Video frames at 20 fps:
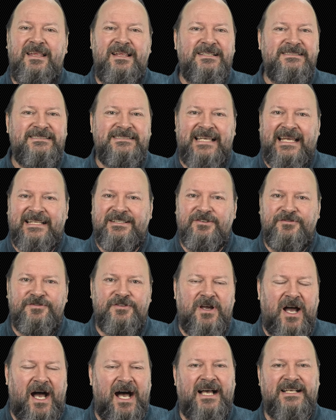set of
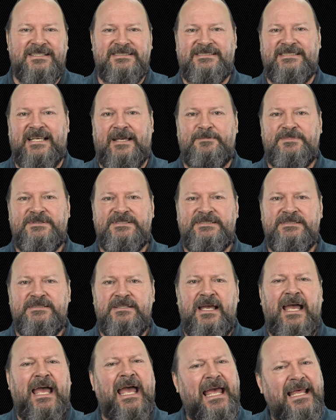concepts,
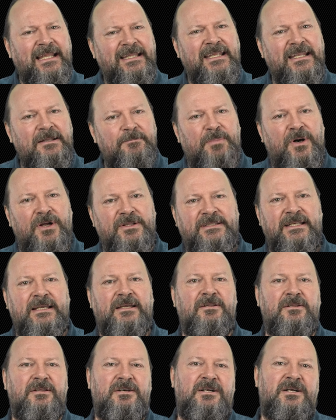and in
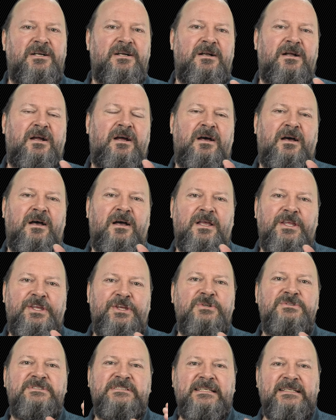particular
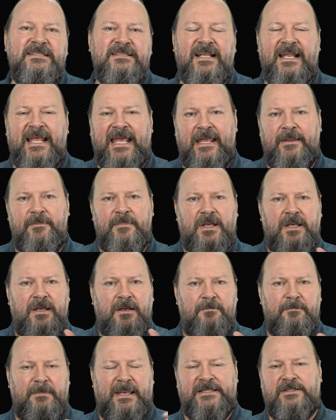using the name
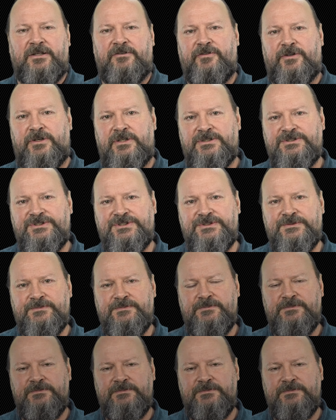metaverse.